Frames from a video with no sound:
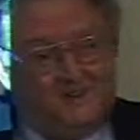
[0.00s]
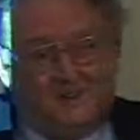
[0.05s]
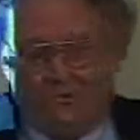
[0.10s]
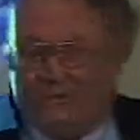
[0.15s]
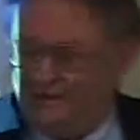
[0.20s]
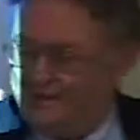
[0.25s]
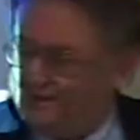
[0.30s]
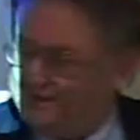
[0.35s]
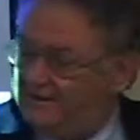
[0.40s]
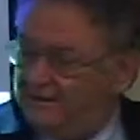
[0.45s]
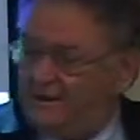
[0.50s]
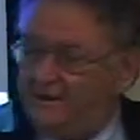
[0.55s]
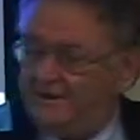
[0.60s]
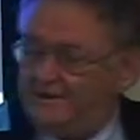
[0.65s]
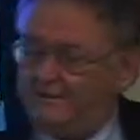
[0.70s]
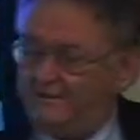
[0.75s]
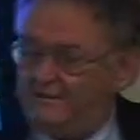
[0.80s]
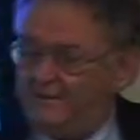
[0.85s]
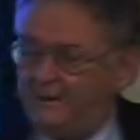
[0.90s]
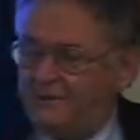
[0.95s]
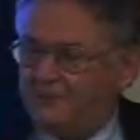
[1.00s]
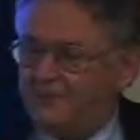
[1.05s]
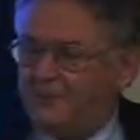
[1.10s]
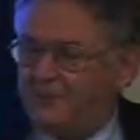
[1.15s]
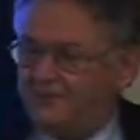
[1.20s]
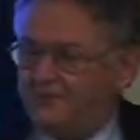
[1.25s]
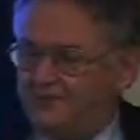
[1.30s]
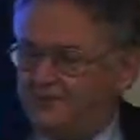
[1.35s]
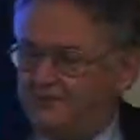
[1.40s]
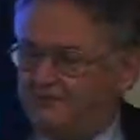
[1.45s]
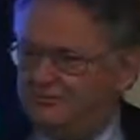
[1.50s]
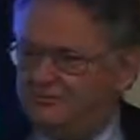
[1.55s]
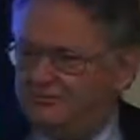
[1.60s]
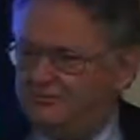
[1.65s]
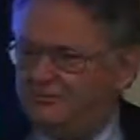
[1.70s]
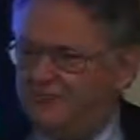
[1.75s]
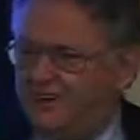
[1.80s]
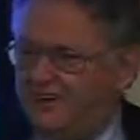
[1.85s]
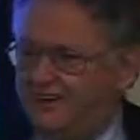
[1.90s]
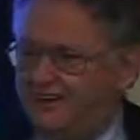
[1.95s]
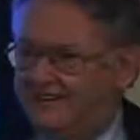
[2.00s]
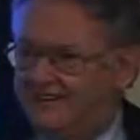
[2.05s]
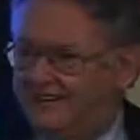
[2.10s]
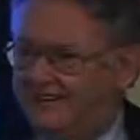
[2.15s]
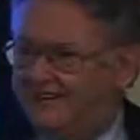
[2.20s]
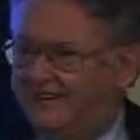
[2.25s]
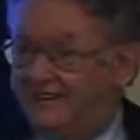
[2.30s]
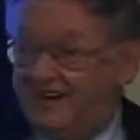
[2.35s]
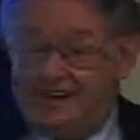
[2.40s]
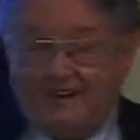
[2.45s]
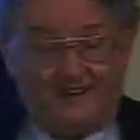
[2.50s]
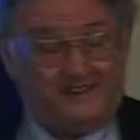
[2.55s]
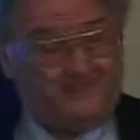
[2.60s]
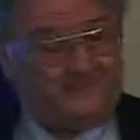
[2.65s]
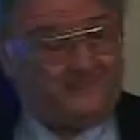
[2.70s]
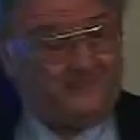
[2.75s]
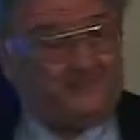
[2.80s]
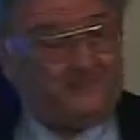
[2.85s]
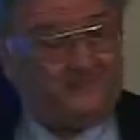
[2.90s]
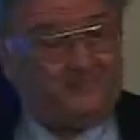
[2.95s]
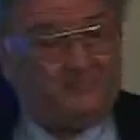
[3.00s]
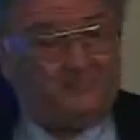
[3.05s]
And we line them up in terms of their height,